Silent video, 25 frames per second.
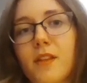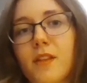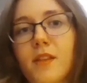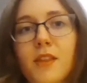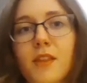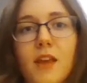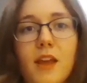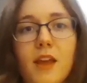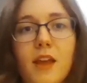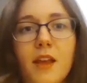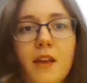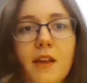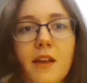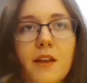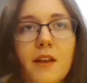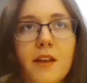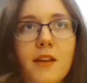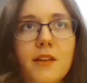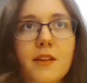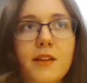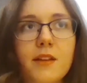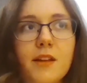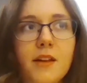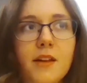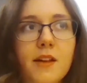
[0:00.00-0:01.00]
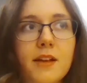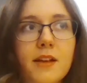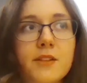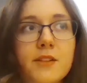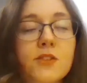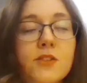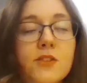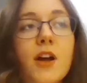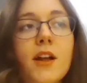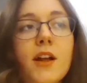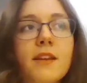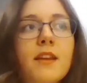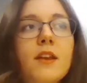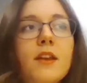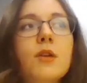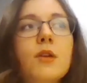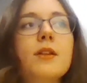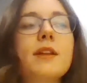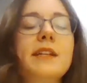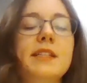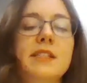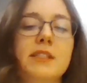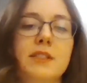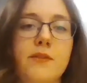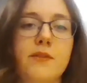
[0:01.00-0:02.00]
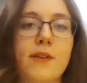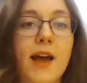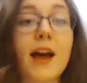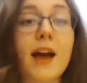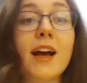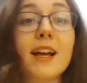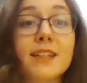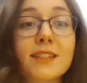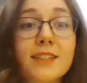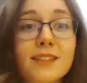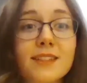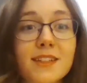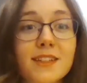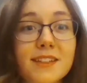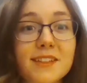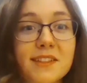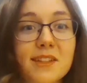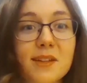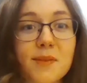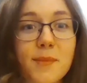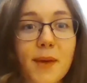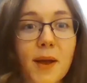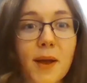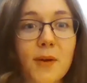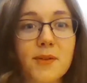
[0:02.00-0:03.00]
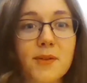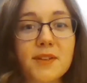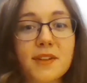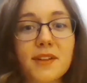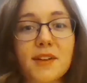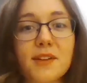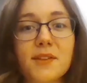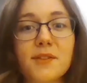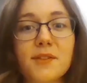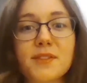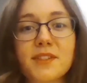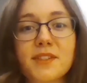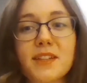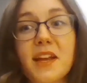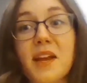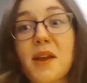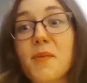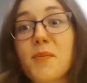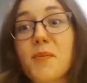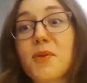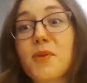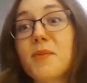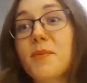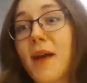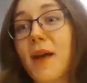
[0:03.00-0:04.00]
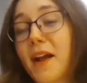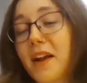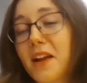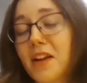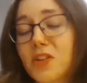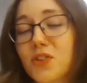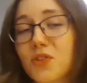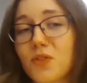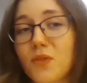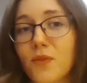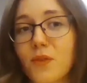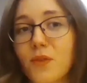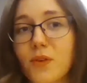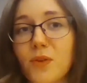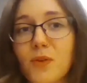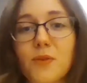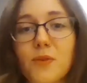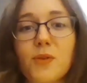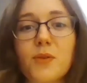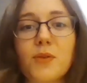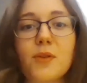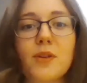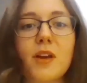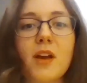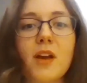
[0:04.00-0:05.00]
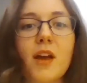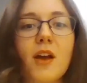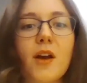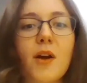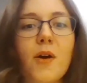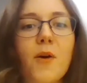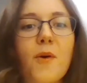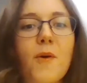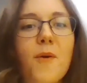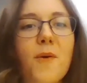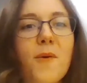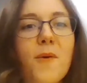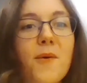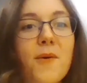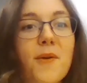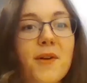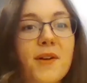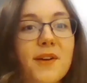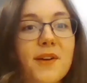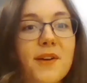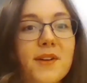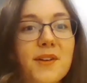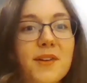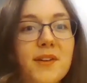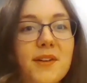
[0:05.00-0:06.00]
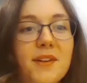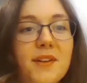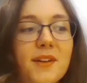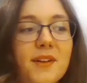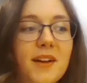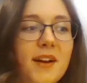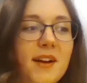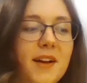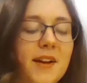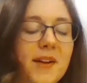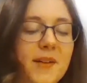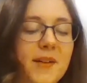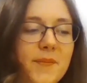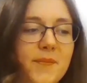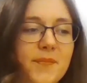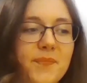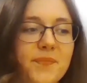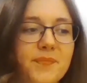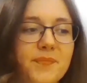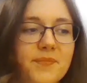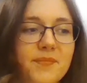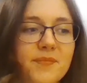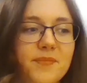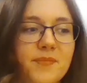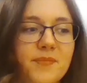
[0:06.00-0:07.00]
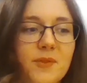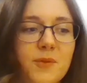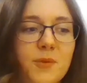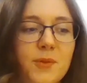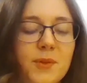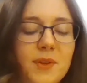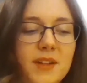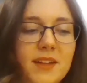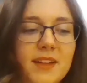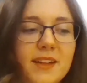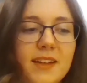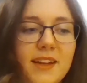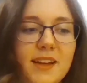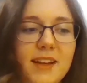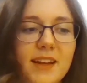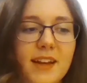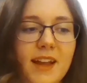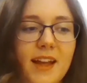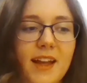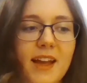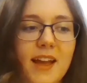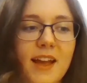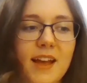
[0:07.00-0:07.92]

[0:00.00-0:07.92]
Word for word: they, it's not nearly as vast as the amount of, say, prepackaged food or um, really